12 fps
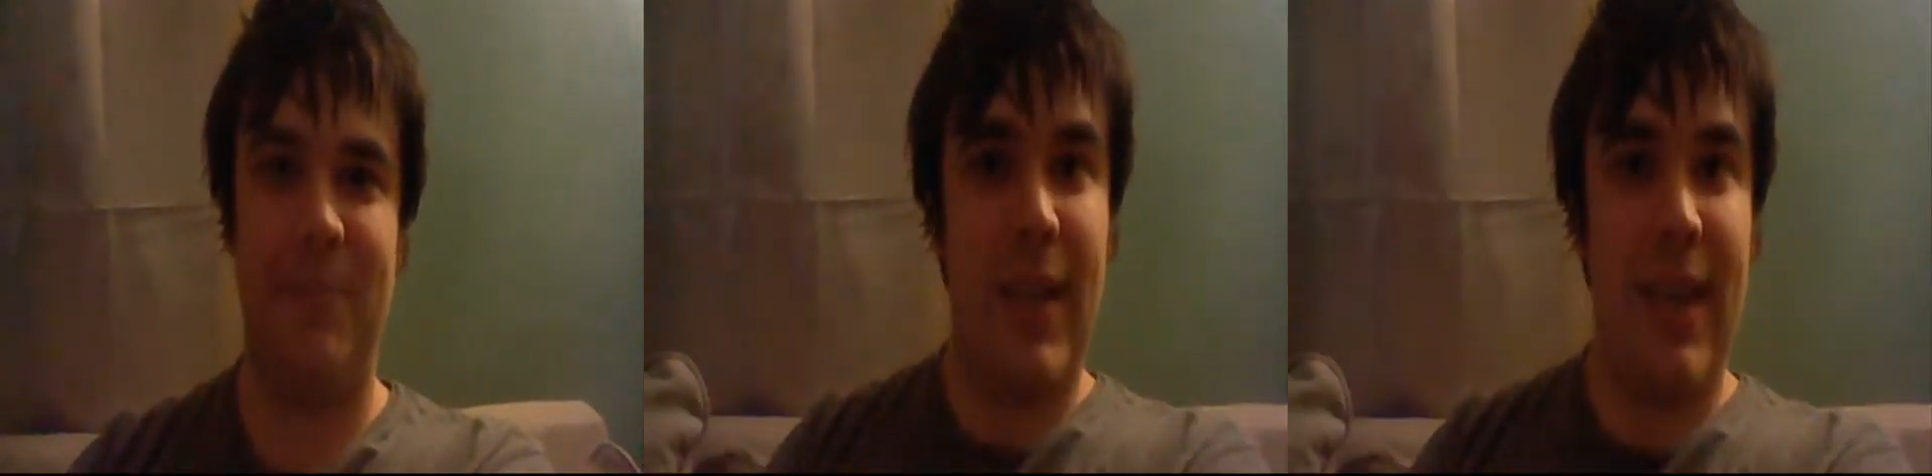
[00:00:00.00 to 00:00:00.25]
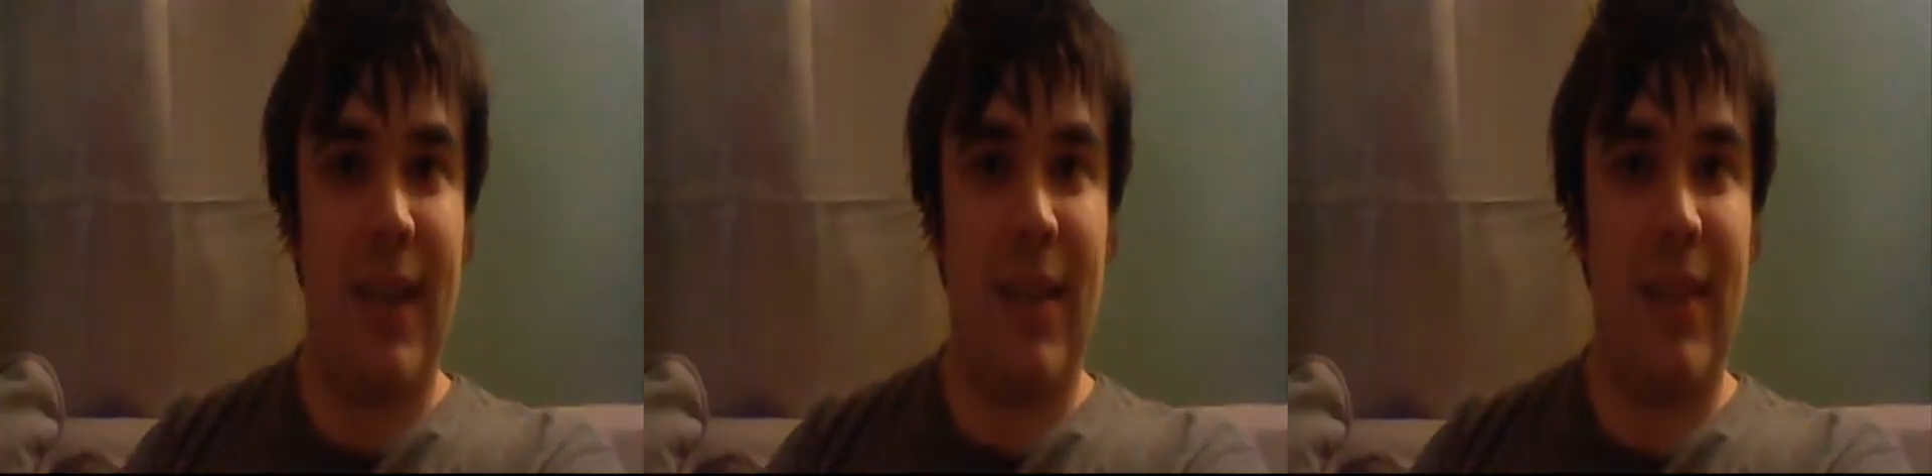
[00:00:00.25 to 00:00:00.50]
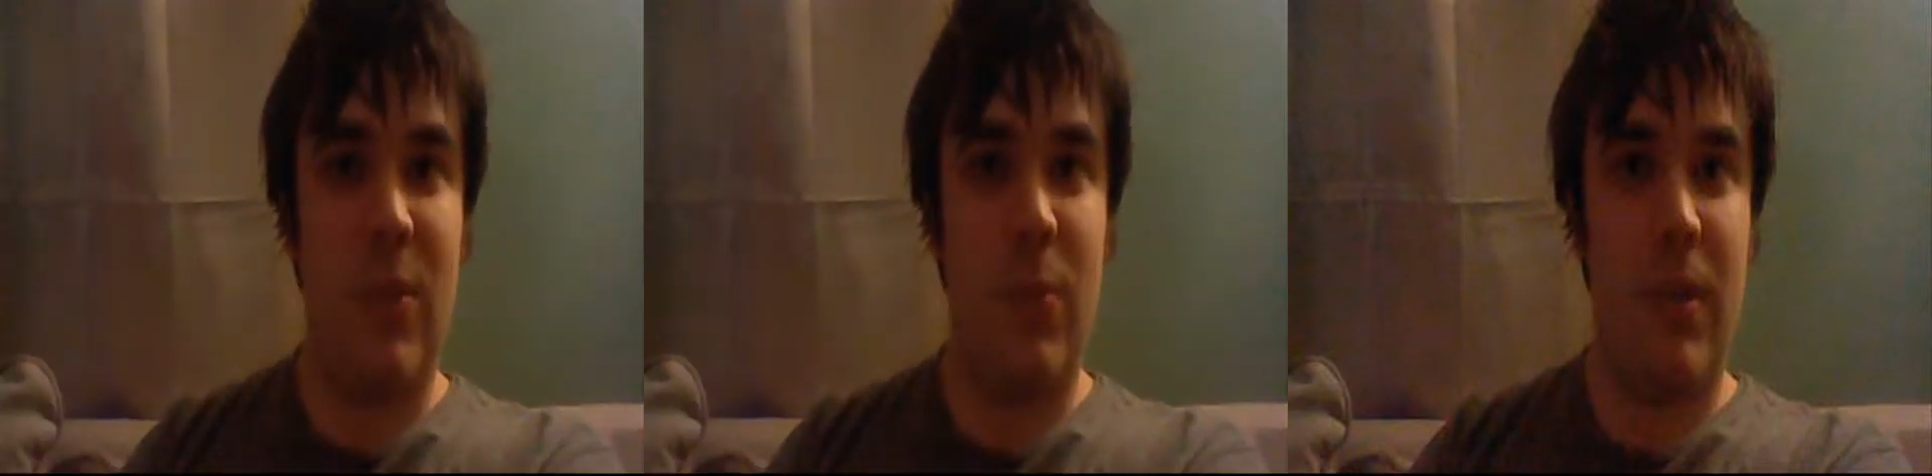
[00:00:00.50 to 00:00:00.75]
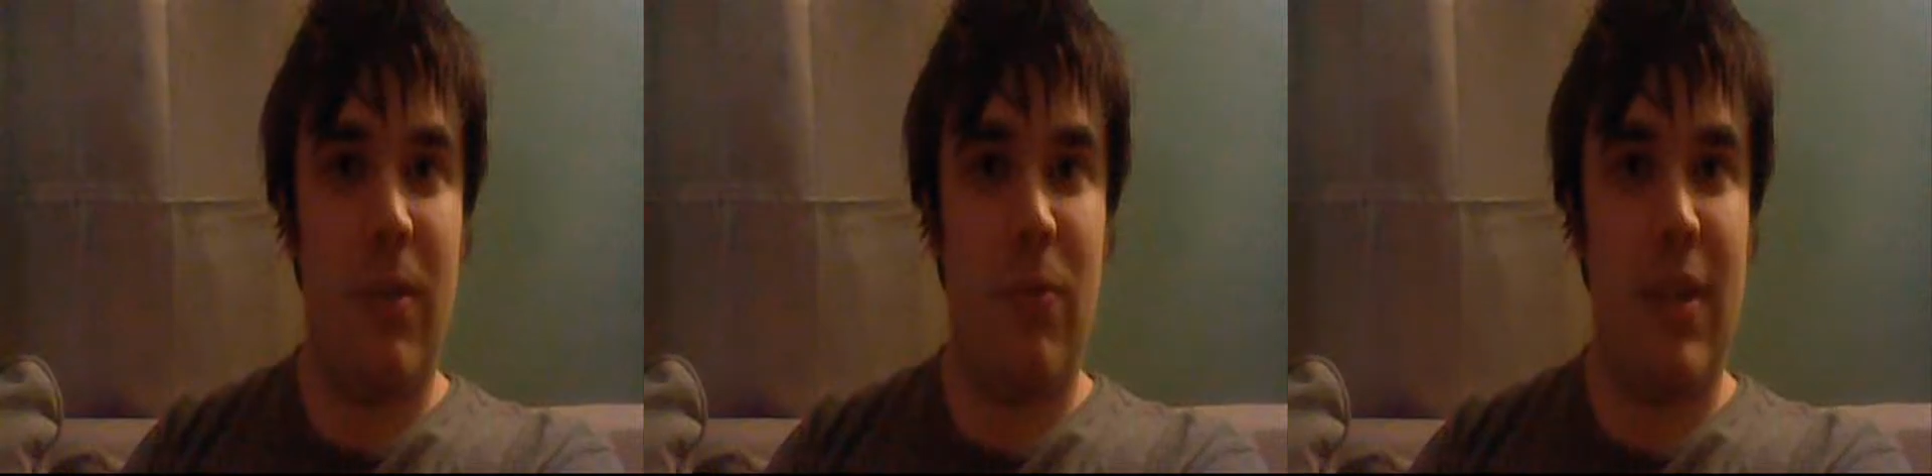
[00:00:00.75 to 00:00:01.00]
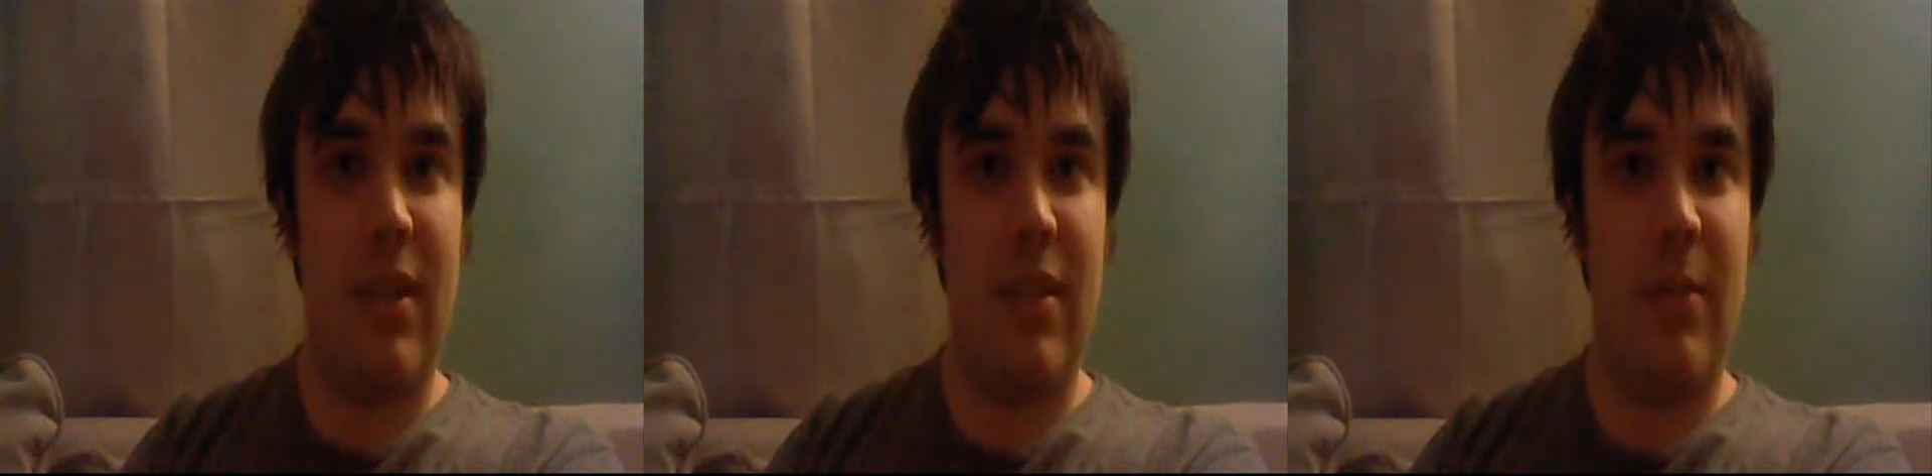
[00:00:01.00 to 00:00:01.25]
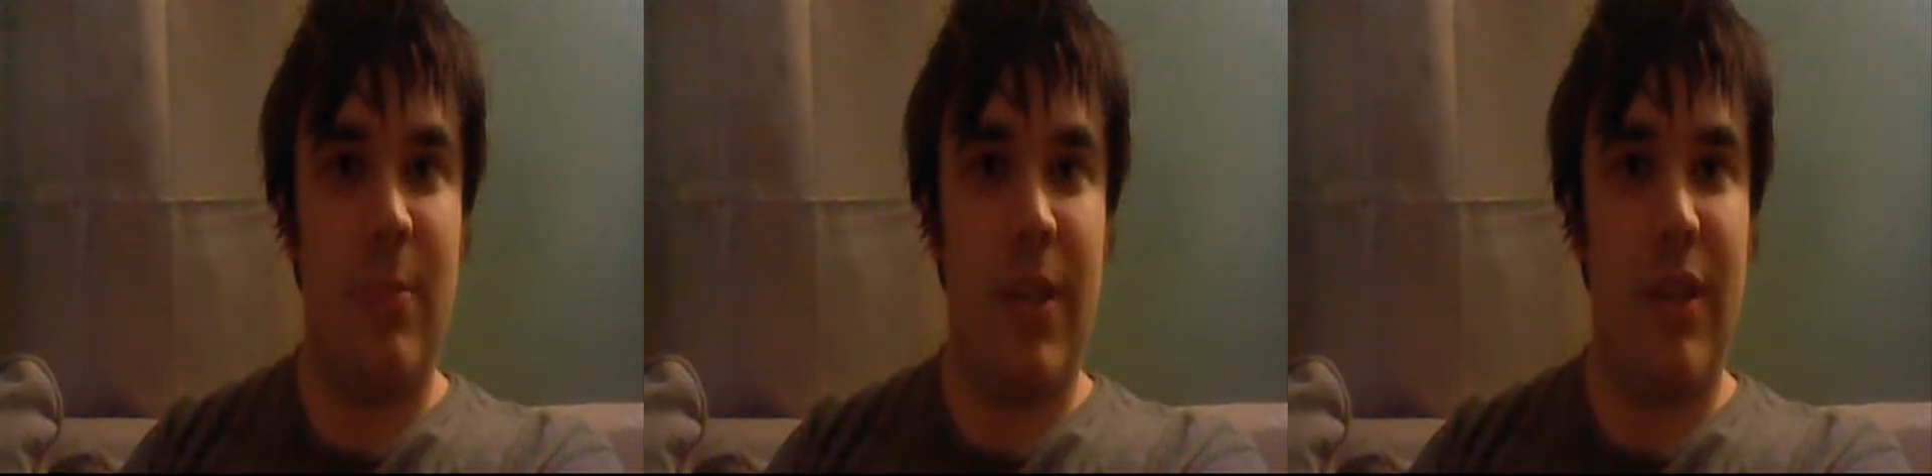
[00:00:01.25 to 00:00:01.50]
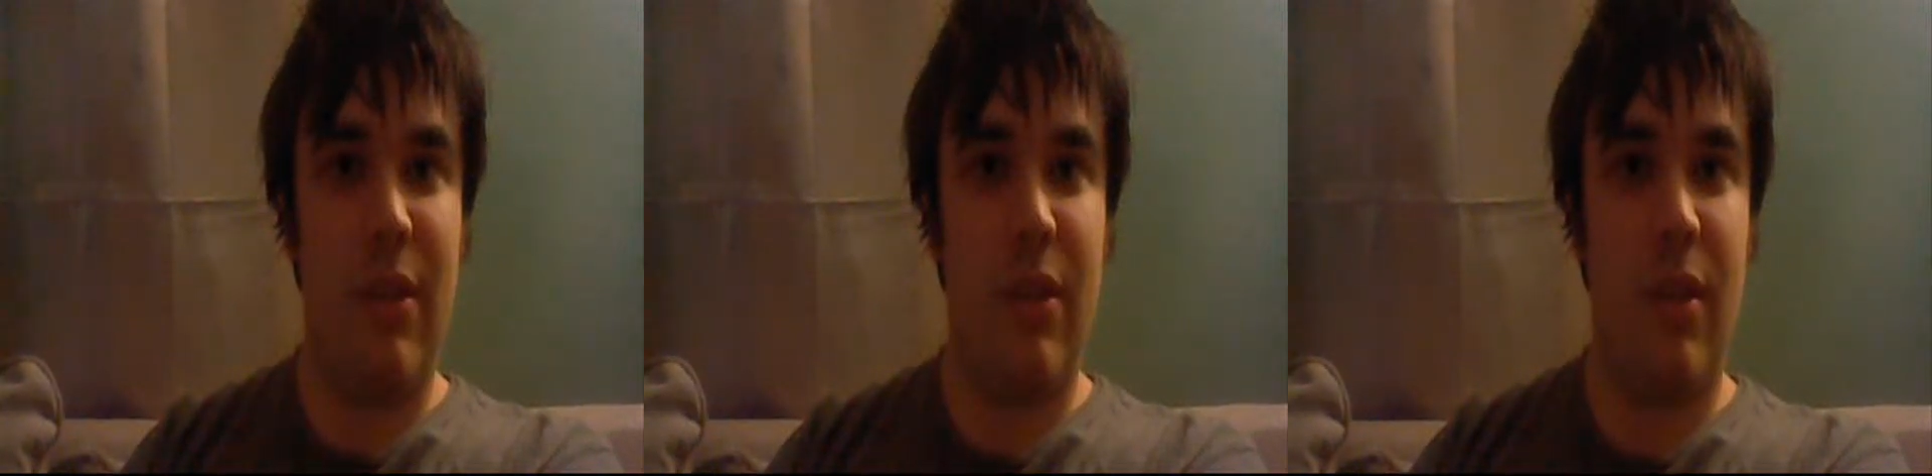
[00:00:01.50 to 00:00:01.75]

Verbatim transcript: So yeah, that's what I've read this